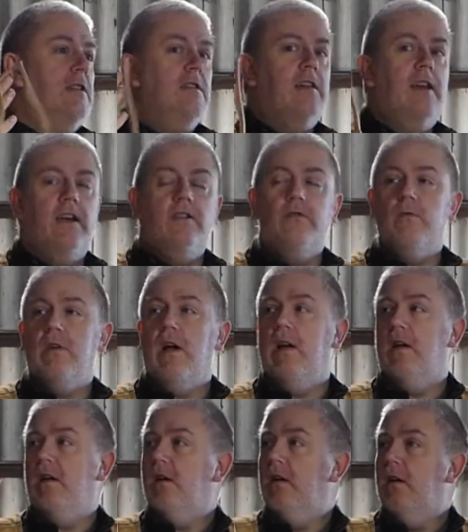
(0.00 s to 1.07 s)
the natural
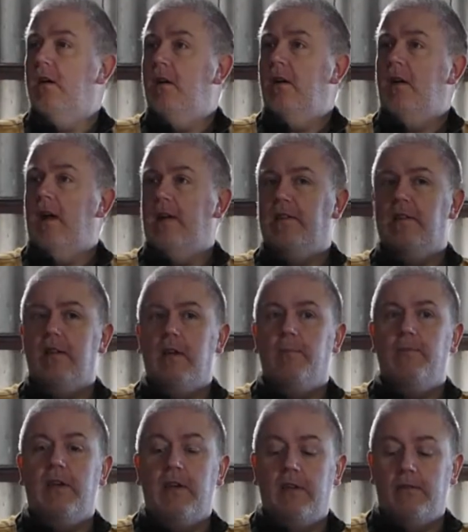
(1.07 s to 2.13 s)
colour as it
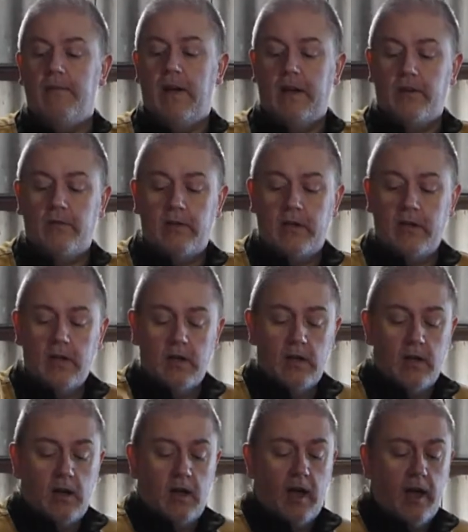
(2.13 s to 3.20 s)
comes out of the factory.
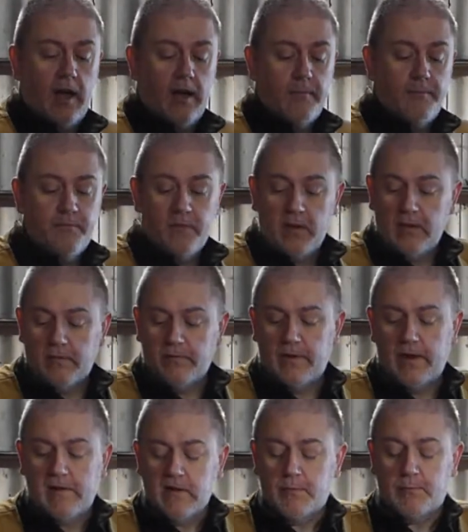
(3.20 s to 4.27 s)

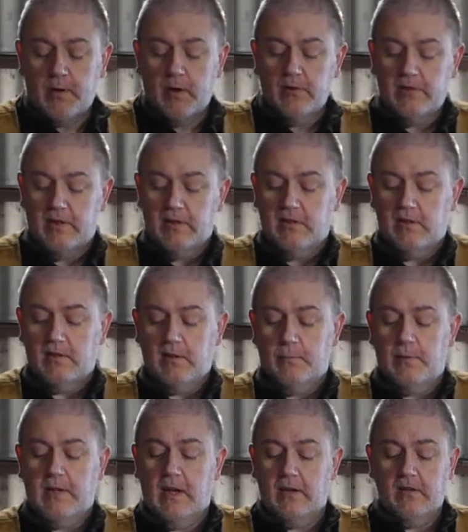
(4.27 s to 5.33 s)
Various processes can
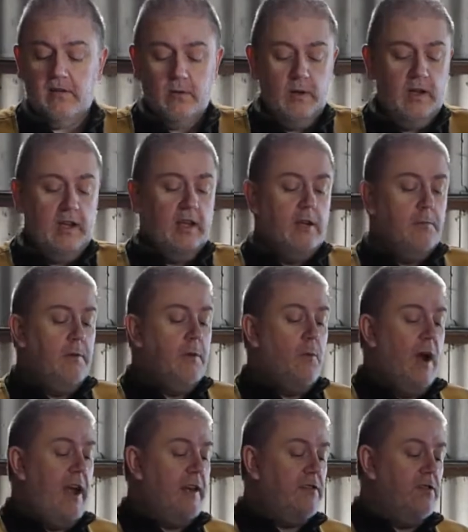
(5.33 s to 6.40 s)
be done to it. It can be
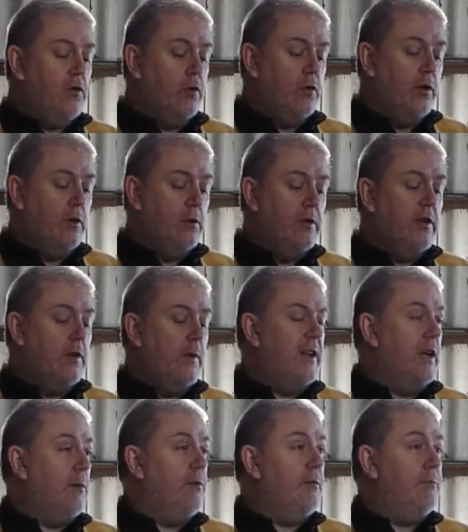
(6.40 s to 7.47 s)
waxed and oiled and you
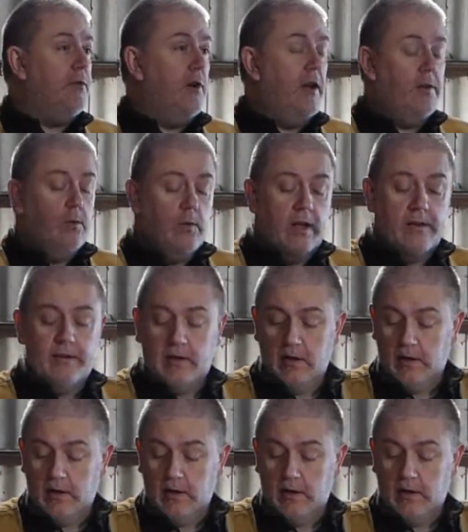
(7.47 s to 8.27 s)
end up with bridal leather.